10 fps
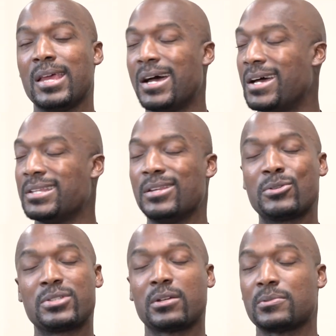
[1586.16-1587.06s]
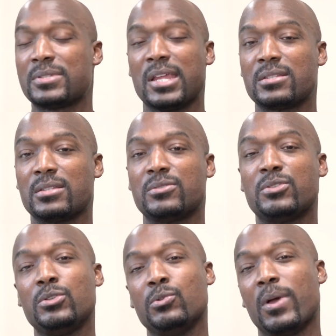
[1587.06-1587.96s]
Under no circumstances
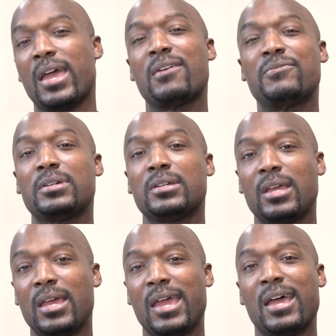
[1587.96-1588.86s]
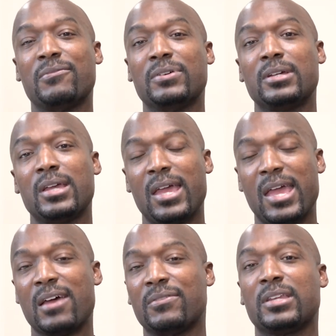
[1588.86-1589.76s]
do you ever, ever,
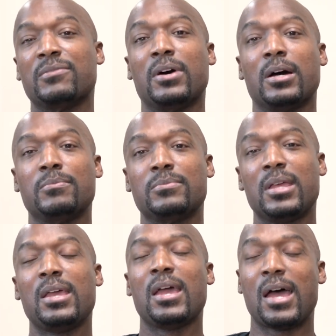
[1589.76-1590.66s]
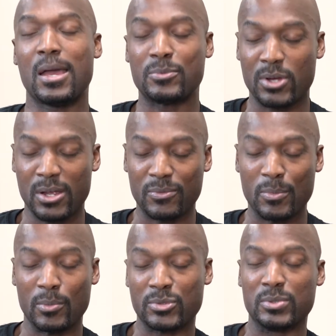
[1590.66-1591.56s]
ever give up. I'm trying for
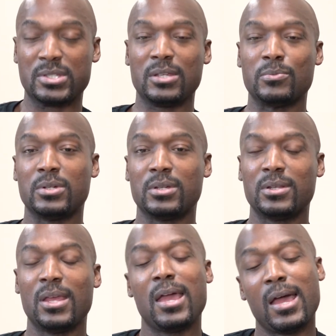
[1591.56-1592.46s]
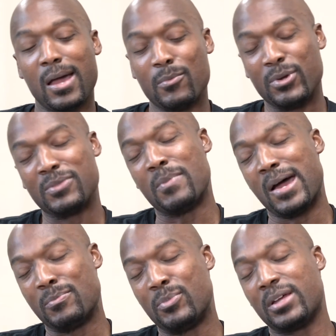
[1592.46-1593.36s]
Moments with T.Wood. I'm with
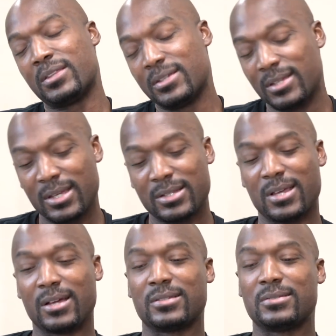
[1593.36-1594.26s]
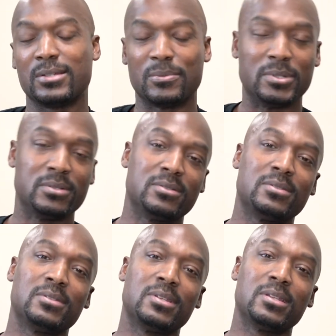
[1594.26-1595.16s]
my brother, Dr. Chipman.
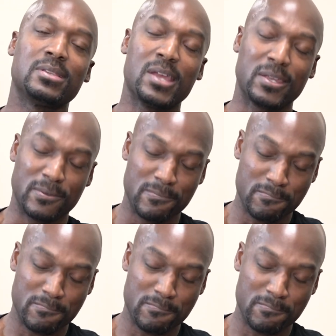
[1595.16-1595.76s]
Thank you.